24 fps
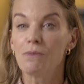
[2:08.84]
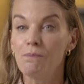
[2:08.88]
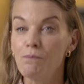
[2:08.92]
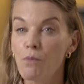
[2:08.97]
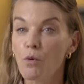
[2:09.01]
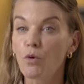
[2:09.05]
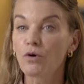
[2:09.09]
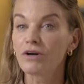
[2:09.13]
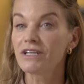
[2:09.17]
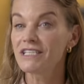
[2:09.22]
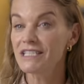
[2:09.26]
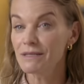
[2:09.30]
The
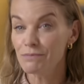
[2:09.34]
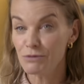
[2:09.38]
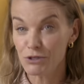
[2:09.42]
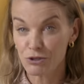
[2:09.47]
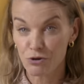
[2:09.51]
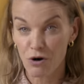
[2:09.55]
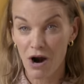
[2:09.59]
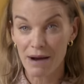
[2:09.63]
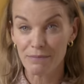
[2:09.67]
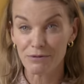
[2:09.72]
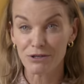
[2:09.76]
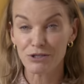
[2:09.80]
more
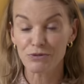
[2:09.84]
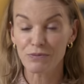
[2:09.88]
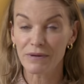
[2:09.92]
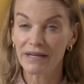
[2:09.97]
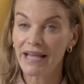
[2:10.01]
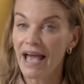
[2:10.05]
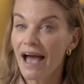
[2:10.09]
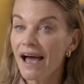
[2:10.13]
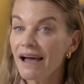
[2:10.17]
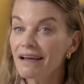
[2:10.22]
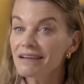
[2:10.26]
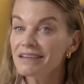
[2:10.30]
subscribers we
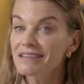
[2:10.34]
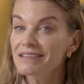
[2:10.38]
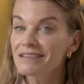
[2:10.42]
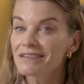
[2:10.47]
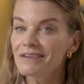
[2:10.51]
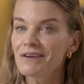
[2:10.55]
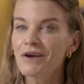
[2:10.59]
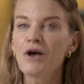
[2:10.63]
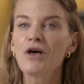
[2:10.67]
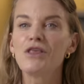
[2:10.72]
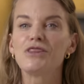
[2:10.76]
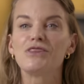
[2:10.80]
get,
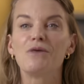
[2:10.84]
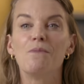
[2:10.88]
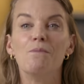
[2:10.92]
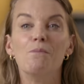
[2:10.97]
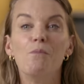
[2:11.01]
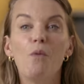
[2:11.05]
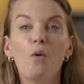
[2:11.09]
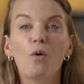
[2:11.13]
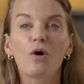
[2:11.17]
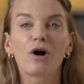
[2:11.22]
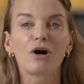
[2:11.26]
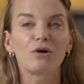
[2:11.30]
the
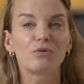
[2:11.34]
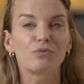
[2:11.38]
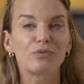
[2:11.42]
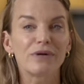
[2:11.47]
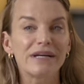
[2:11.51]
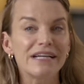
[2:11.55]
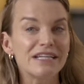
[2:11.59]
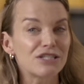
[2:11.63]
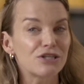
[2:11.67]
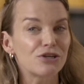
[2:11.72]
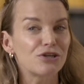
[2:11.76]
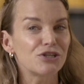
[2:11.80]
more
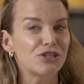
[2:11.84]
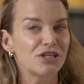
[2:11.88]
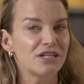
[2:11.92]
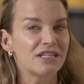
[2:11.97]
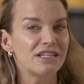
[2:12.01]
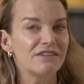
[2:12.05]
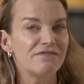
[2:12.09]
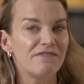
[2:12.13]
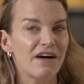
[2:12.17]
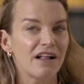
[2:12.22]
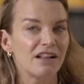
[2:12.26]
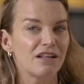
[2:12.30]
research and
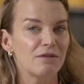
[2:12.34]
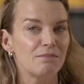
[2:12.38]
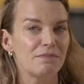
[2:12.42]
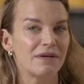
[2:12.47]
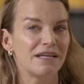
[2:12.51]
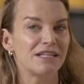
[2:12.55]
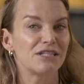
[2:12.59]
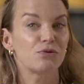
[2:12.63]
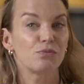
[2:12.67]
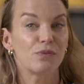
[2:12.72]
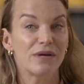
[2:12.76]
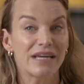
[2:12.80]

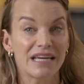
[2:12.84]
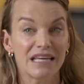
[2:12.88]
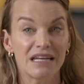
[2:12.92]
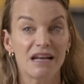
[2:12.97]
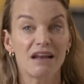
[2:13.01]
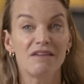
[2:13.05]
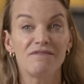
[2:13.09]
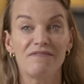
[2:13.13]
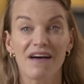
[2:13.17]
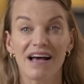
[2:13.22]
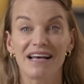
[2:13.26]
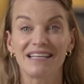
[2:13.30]
development we can
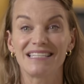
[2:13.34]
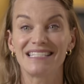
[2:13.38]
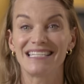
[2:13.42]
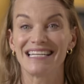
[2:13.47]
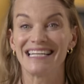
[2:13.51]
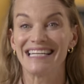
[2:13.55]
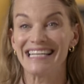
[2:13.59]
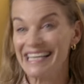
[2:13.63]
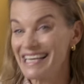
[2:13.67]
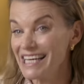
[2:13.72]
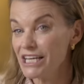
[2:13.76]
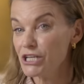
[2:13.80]
invest
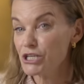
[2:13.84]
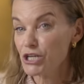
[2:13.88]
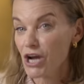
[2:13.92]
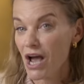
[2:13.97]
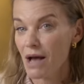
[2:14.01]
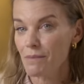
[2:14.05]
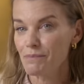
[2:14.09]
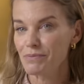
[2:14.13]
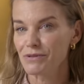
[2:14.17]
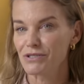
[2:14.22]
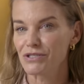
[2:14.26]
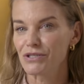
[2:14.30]
in each
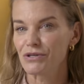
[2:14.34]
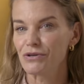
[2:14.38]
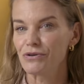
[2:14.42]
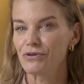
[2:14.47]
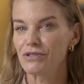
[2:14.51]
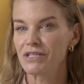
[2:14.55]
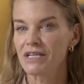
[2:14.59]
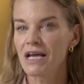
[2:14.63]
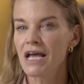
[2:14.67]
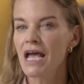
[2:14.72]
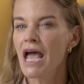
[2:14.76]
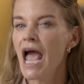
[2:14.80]

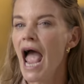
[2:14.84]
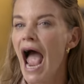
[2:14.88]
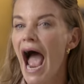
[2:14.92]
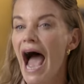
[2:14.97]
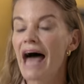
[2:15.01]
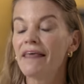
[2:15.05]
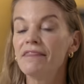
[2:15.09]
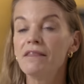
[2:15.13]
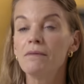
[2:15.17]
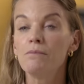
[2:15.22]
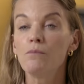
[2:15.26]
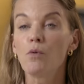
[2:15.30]
episode
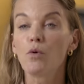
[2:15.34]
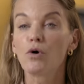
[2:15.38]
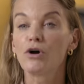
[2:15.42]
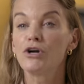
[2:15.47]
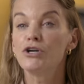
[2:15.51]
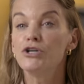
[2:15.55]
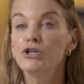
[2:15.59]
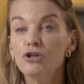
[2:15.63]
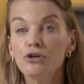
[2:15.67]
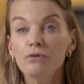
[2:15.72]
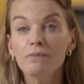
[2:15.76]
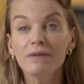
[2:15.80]
and the more
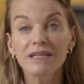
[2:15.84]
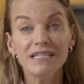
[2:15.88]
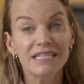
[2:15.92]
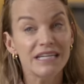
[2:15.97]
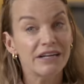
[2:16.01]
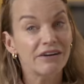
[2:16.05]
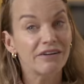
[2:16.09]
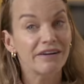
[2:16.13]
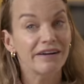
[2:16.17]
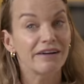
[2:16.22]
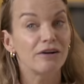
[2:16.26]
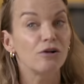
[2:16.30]
new
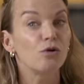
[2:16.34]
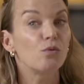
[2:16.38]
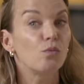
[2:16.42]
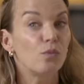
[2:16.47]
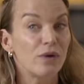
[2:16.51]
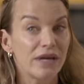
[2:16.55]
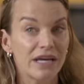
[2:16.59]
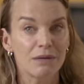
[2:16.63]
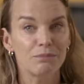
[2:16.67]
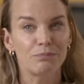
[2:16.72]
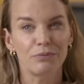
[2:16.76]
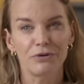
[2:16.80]
material
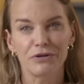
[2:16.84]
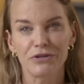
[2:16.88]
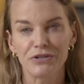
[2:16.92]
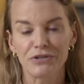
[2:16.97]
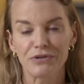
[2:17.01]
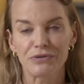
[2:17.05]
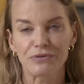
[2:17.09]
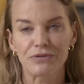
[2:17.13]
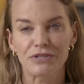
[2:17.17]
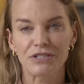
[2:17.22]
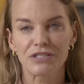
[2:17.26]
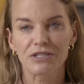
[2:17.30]
we can
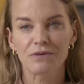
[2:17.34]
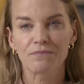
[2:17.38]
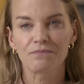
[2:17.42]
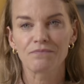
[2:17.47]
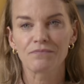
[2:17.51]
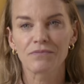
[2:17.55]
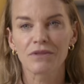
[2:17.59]
produce.